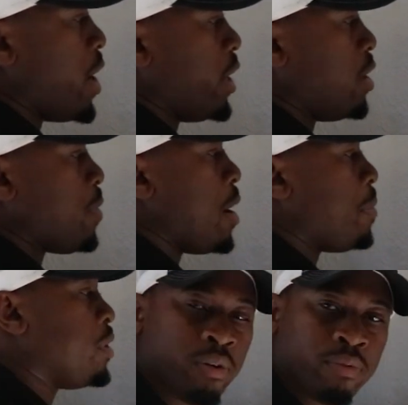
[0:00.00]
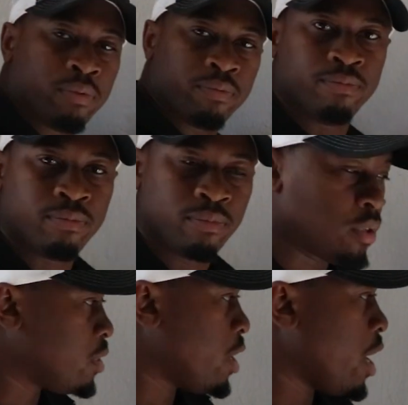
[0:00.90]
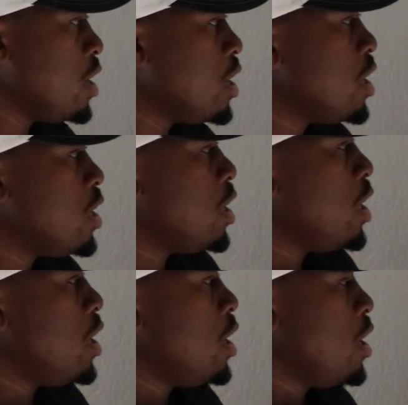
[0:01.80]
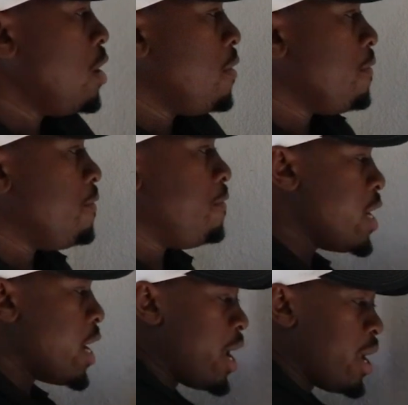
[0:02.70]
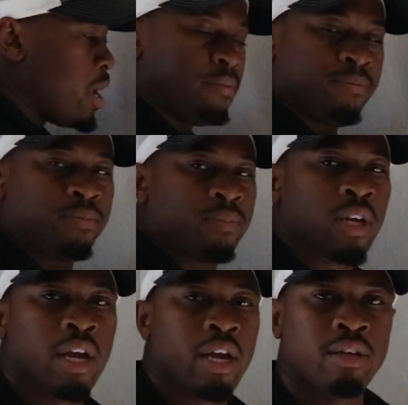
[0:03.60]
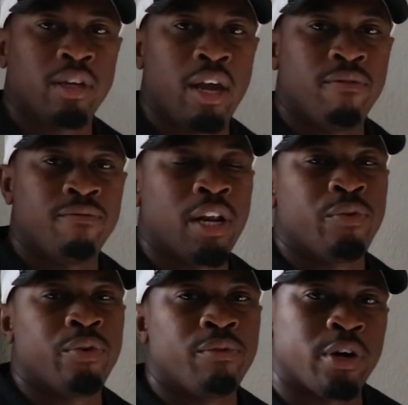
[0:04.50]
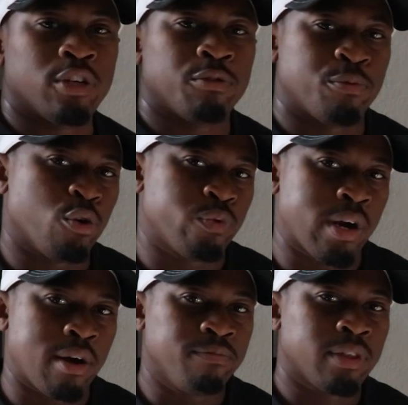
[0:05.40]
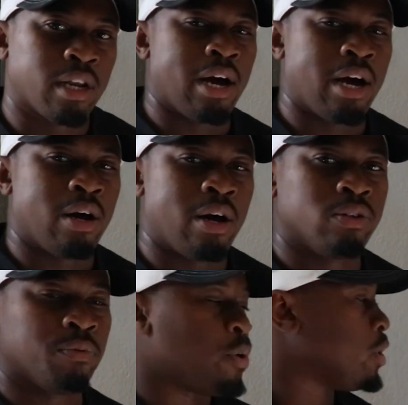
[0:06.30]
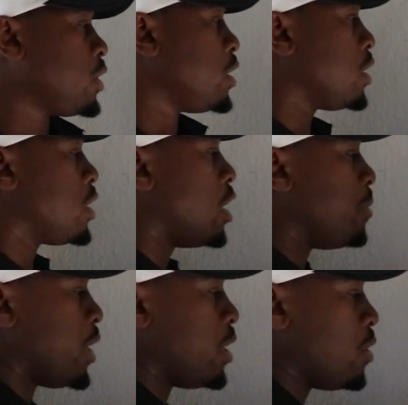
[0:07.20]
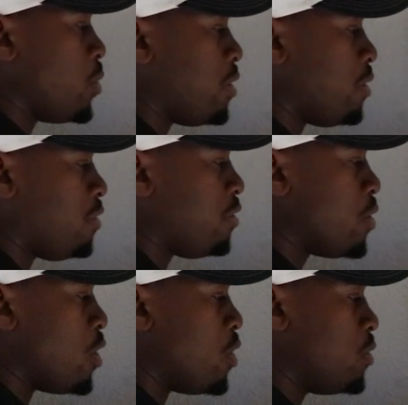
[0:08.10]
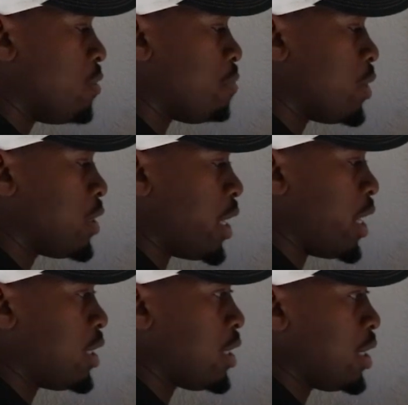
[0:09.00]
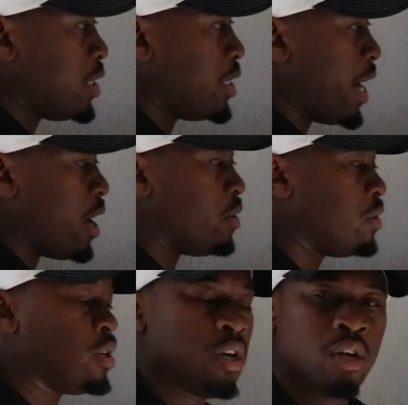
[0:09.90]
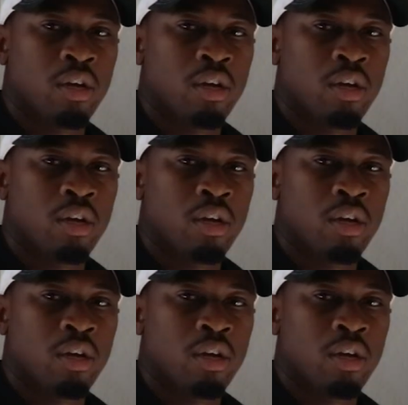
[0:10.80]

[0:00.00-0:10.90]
buying a property for. Okay? VA is a veteran affairs program that allows a person to come in with 0% down